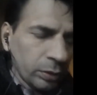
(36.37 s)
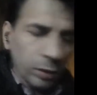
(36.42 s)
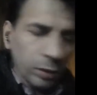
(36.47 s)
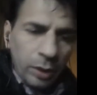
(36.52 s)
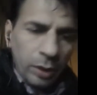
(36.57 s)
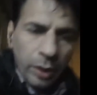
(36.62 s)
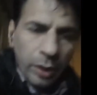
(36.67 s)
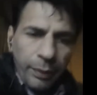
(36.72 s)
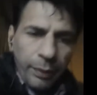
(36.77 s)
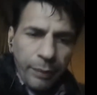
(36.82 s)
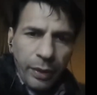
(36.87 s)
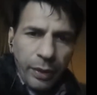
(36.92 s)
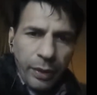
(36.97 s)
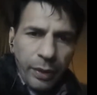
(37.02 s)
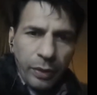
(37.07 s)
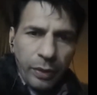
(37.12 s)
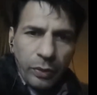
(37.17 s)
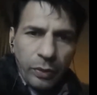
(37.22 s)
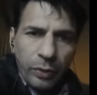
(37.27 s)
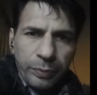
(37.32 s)
at my
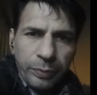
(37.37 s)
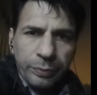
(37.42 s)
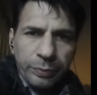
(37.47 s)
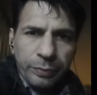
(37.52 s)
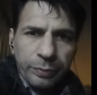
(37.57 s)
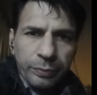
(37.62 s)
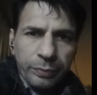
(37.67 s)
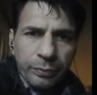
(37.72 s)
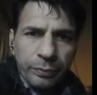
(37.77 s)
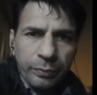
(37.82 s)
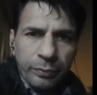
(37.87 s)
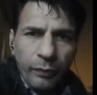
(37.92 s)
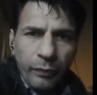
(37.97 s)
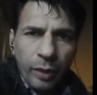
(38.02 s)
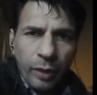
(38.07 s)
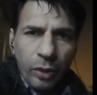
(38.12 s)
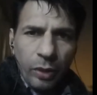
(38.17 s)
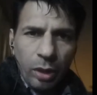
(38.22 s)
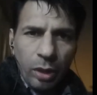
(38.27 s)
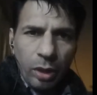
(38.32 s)
home
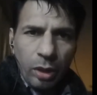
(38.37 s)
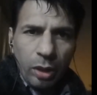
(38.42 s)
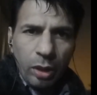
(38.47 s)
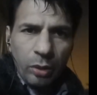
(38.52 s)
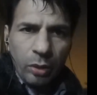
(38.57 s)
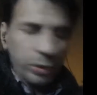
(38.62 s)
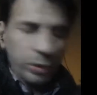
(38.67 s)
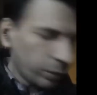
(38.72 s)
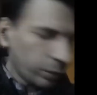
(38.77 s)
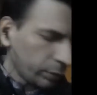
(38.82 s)
or house.